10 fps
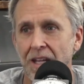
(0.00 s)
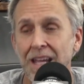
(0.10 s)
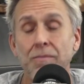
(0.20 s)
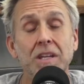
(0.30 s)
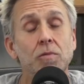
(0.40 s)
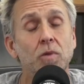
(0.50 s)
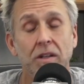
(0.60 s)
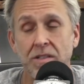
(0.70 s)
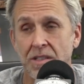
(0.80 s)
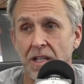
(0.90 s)
And meanwhile,
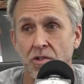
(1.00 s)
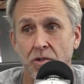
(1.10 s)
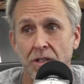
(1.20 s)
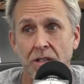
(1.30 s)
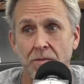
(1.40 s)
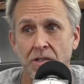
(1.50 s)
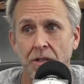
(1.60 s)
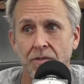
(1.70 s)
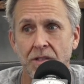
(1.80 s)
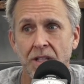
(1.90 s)
this guy's drinking
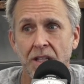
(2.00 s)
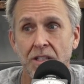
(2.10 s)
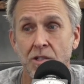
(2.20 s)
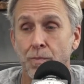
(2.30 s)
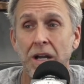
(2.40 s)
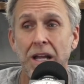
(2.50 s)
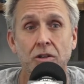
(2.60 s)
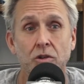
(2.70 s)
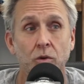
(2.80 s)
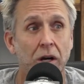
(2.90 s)
himself to death. He's brand
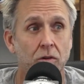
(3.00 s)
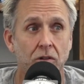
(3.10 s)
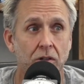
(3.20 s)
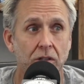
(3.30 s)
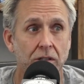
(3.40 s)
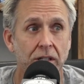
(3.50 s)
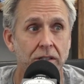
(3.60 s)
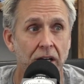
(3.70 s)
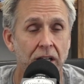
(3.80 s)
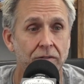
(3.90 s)
new alcoholic, like
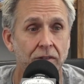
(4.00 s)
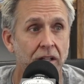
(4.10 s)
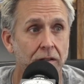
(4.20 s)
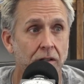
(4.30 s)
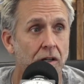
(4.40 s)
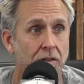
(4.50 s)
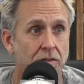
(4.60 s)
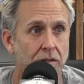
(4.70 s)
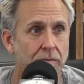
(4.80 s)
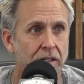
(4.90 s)
not even like
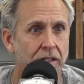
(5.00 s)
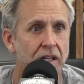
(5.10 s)
long-term, like,